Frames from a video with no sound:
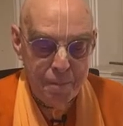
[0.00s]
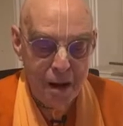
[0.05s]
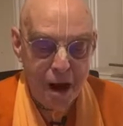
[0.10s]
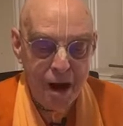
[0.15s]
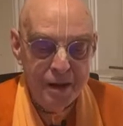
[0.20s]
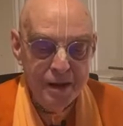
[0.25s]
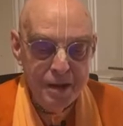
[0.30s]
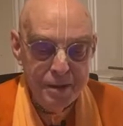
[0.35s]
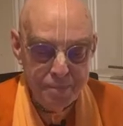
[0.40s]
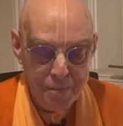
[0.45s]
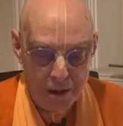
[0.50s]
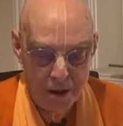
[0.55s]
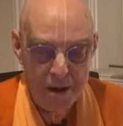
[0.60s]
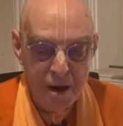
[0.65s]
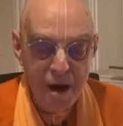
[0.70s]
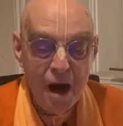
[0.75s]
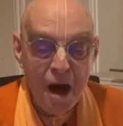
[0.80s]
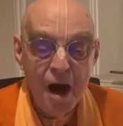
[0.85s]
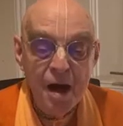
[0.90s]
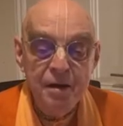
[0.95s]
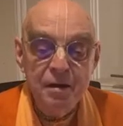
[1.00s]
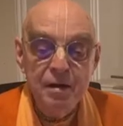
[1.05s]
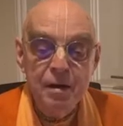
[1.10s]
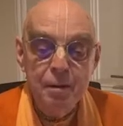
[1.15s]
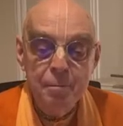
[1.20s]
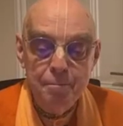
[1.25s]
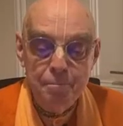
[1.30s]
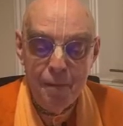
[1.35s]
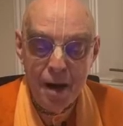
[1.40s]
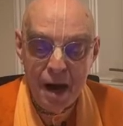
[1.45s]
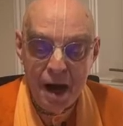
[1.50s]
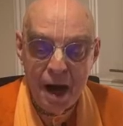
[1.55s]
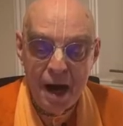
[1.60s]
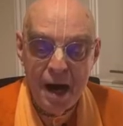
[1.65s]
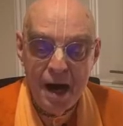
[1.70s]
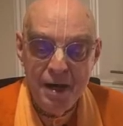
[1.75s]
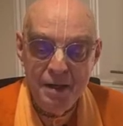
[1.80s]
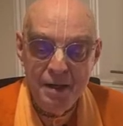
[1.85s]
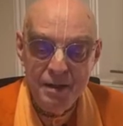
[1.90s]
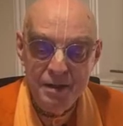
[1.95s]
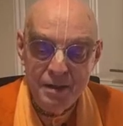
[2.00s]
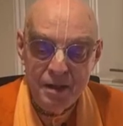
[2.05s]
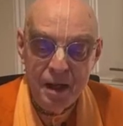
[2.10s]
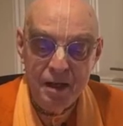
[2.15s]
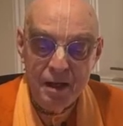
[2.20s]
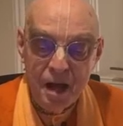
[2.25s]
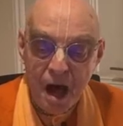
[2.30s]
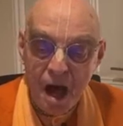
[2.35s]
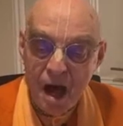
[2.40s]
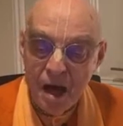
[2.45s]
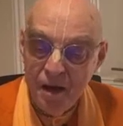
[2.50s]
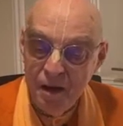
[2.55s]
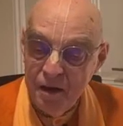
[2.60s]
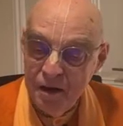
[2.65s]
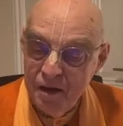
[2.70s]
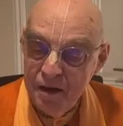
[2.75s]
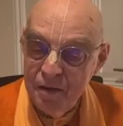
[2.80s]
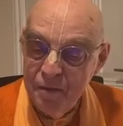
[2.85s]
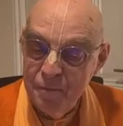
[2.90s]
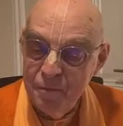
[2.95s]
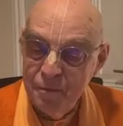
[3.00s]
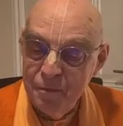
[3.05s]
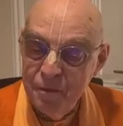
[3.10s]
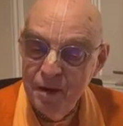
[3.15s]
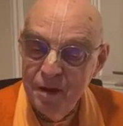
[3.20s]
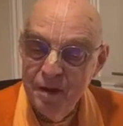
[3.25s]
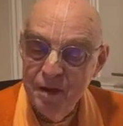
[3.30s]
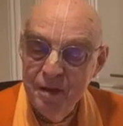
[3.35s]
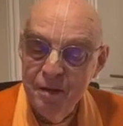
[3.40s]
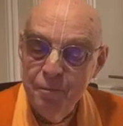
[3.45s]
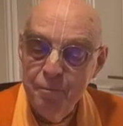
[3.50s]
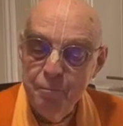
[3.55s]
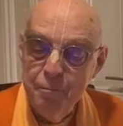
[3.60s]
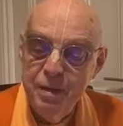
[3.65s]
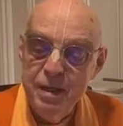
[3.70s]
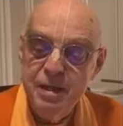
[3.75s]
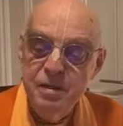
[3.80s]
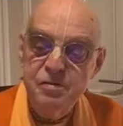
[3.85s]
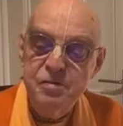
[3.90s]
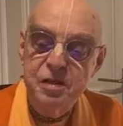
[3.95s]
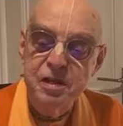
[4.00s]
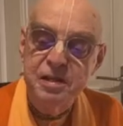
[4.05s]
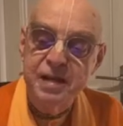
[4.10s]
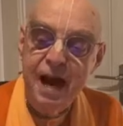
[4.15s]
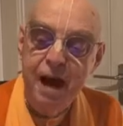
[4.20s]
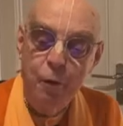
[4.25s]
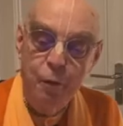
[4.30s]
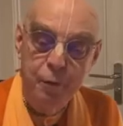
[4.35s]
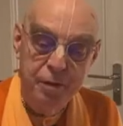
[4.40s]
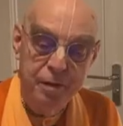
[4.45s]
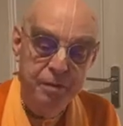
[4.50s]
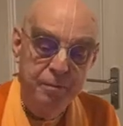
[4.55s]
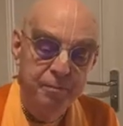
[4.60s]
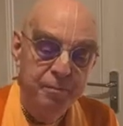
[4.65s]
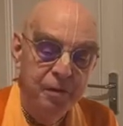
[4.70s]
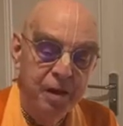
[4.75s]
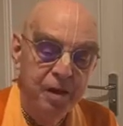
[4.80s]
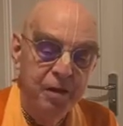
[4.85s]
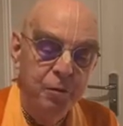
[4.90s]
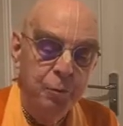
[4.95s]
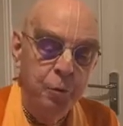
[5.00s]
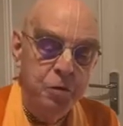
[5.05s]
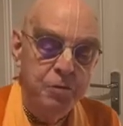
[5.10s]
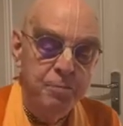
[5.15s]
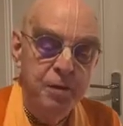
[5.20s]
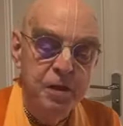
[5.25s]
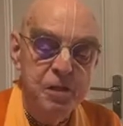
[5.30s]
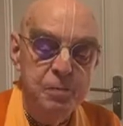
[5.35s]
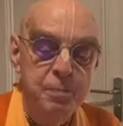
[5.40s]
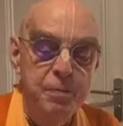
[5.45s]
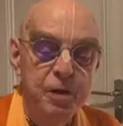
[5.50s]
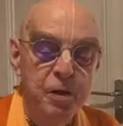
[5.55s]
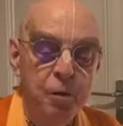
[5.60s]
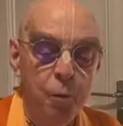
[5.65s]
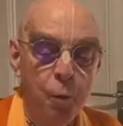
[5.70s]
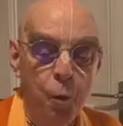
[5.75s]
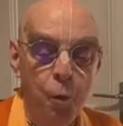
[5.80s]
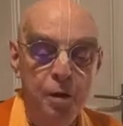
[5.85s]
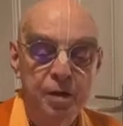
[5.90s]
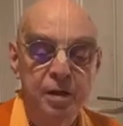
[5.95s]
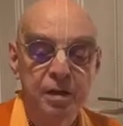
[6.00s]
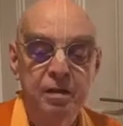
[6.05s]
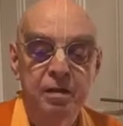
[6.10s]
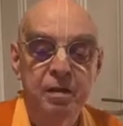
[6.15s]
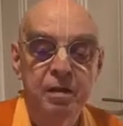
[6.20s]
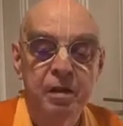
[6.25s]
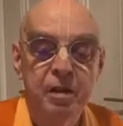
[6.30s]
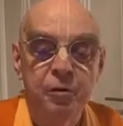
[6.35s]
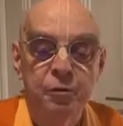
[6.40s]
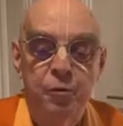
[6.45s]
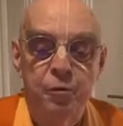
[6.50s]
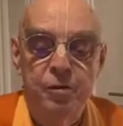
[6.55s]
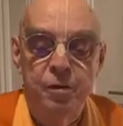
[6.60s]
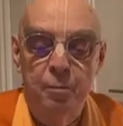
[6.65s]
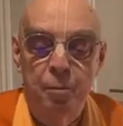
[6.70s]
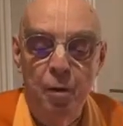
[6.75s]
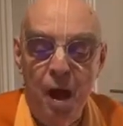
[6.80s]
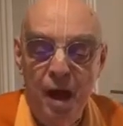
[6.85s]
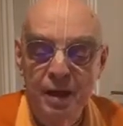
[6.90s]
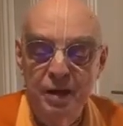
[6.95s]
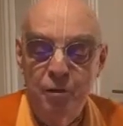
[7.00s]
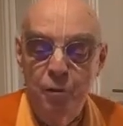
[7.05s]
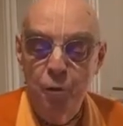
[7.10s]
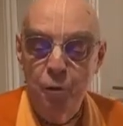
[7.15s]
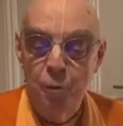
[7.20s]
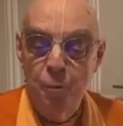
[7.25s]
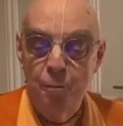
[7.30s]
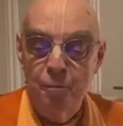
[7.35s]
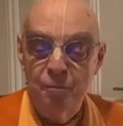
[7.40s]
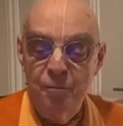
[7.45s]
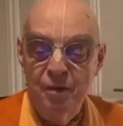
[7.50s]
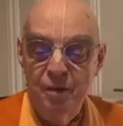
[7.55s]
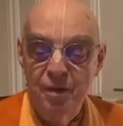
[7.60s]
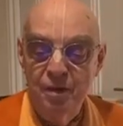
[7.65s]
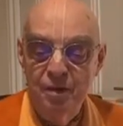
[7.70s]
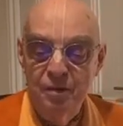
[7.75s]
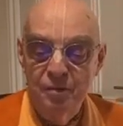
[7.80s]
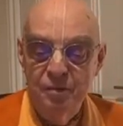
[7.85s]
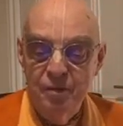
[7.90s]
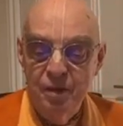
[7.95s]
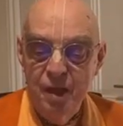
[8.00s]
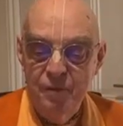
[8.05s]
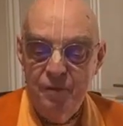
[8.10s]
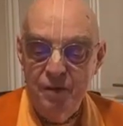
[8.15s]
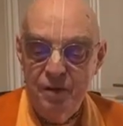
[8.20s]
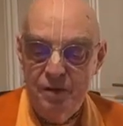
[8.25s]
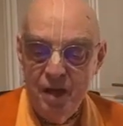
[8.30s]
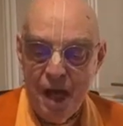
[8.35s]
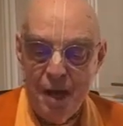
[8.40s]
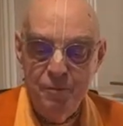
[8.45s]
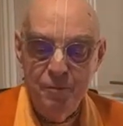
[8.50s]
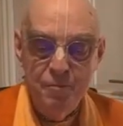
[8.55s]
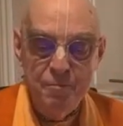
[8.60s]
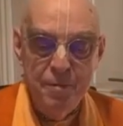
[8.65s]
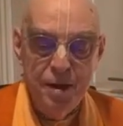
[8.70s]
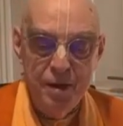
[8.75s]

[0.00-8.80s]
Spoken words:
Paribarhan Mahadhanan means the dowry which must be awarded to the bridegroom at the time of